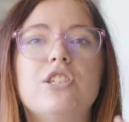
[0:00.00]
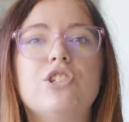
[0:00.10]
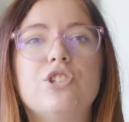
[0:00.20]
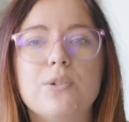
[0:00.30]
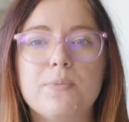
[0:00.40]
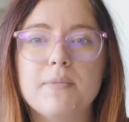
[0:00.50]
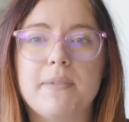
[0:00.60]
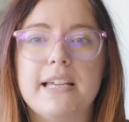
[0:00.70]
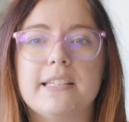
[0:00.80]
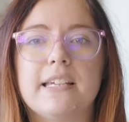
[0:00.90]
is super
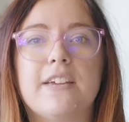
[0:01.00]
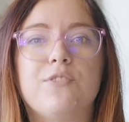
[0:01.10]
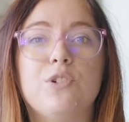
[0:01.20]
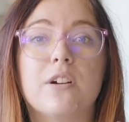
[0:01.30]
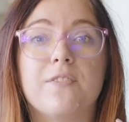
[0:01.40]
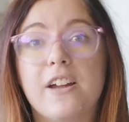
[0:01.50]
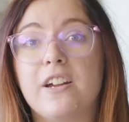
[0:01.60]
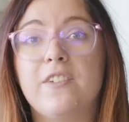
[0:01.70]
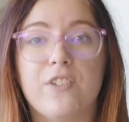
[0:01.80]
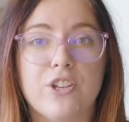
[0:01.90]
amazing if you are
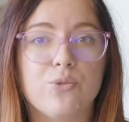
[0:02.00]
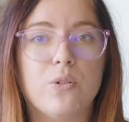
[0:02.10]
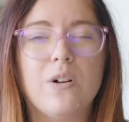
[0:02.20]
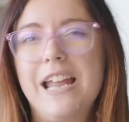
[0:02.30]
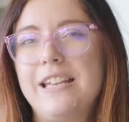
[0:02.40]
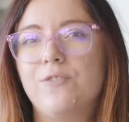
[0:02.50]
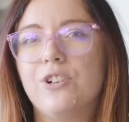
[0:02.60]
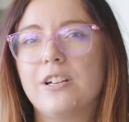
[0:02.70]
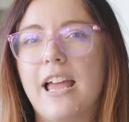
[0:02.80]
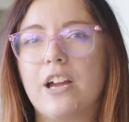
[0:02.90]
very visual and if
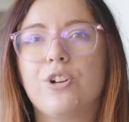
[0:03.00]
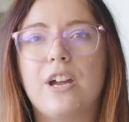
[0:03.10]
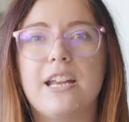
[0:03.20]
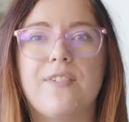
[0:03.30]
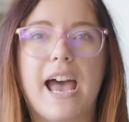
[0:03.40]
you're in that creative